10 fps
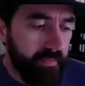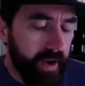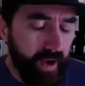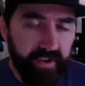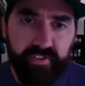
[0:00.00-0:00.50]

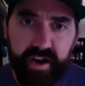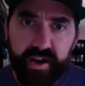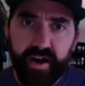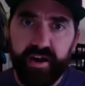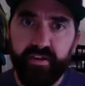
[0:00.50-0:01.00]
wife and I
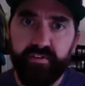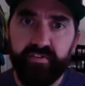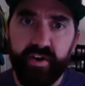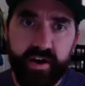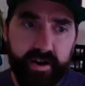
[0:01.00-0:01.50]
kind
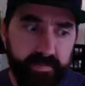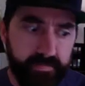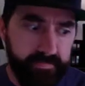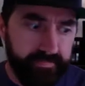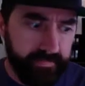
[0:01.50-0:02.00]
of
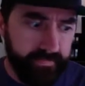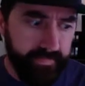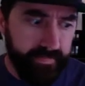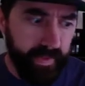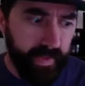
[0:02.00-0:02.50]

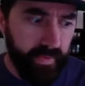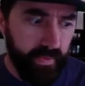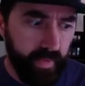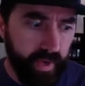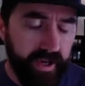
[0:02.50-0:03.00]

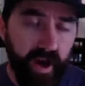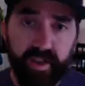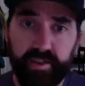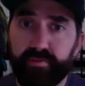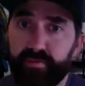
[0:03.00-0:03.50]
we
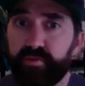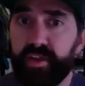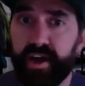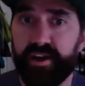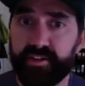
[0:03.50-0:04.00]
got through
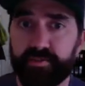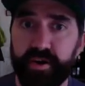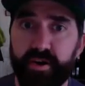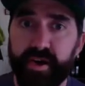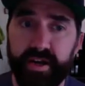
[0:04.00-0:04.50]
that
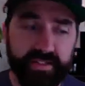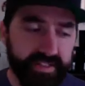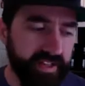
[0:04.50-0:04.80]
experience,